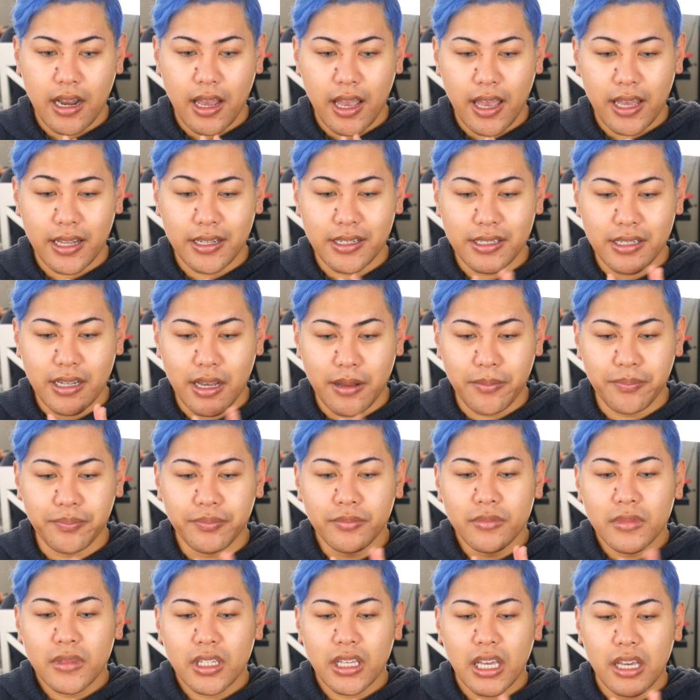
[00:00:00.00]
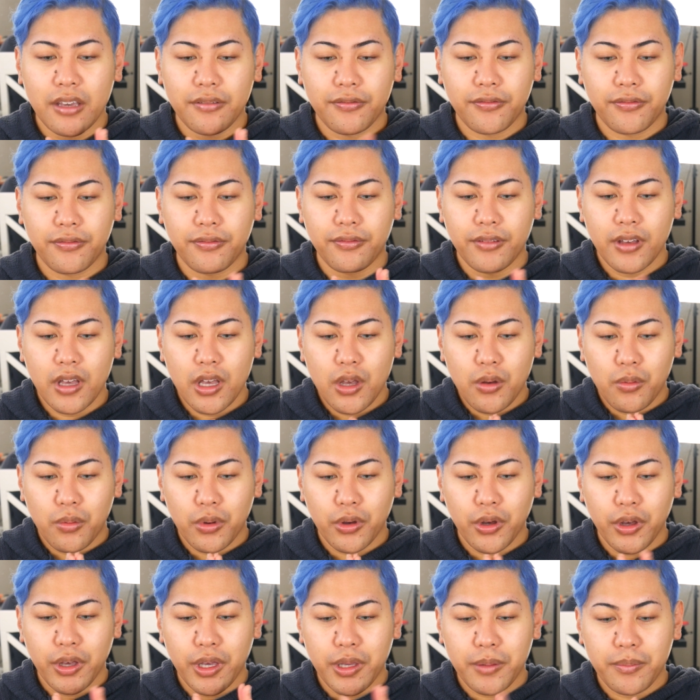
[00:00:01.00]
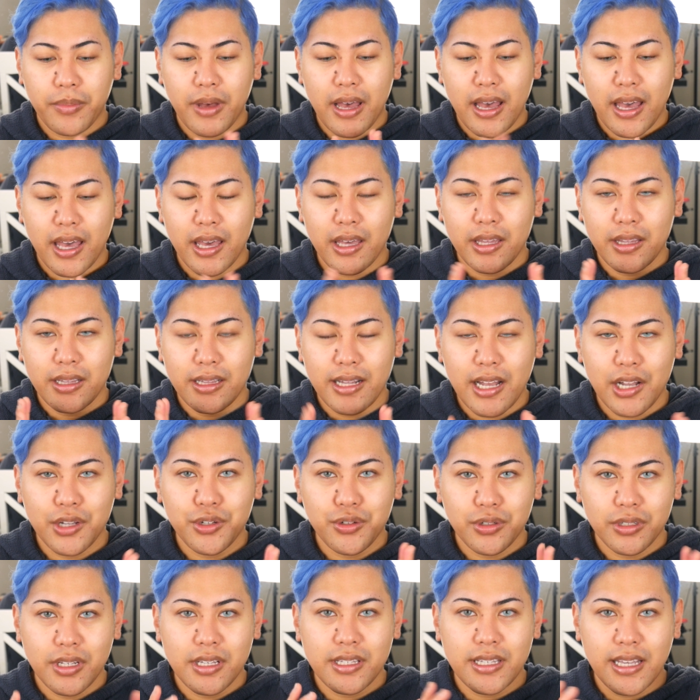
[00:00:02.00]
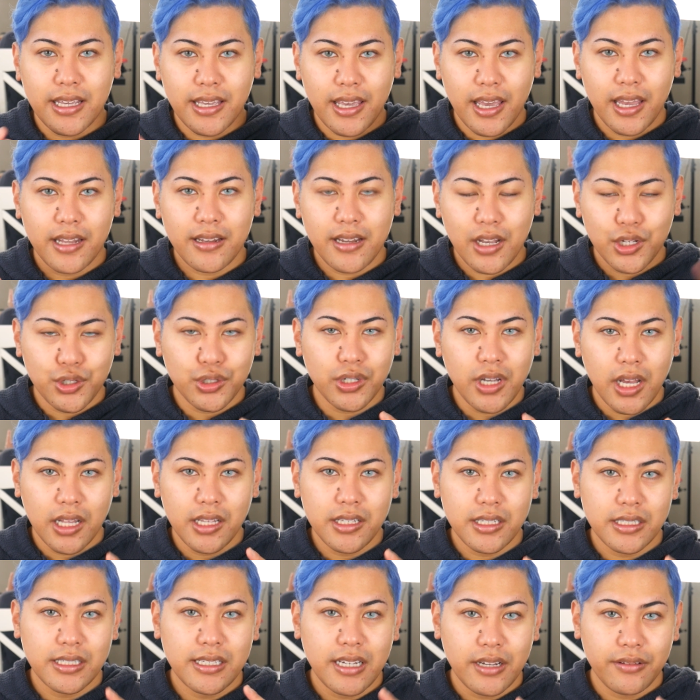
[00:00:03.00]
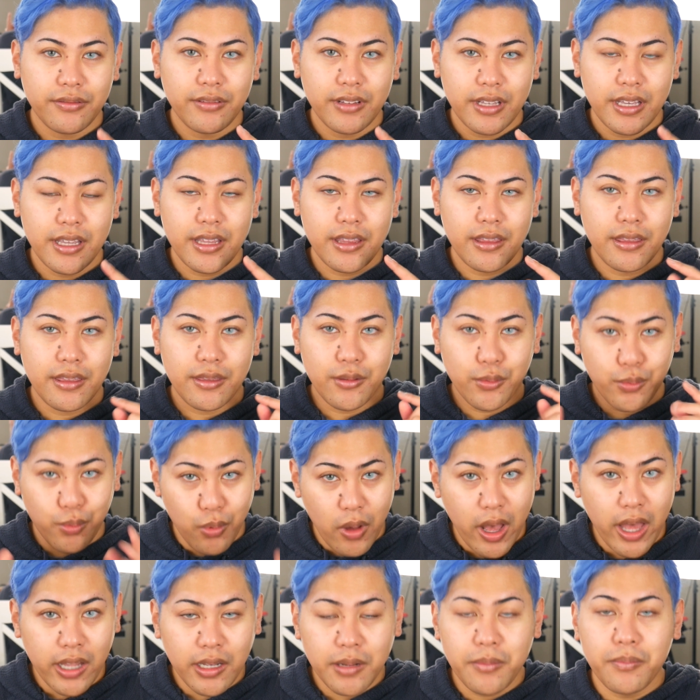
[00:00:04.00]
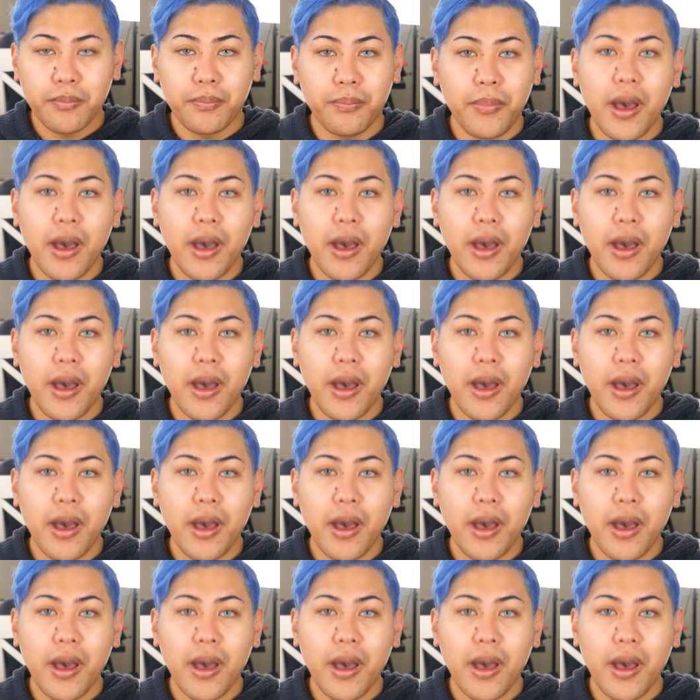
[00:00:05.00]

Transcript: And if we're going by naturalness, again, natural color is definitely the one.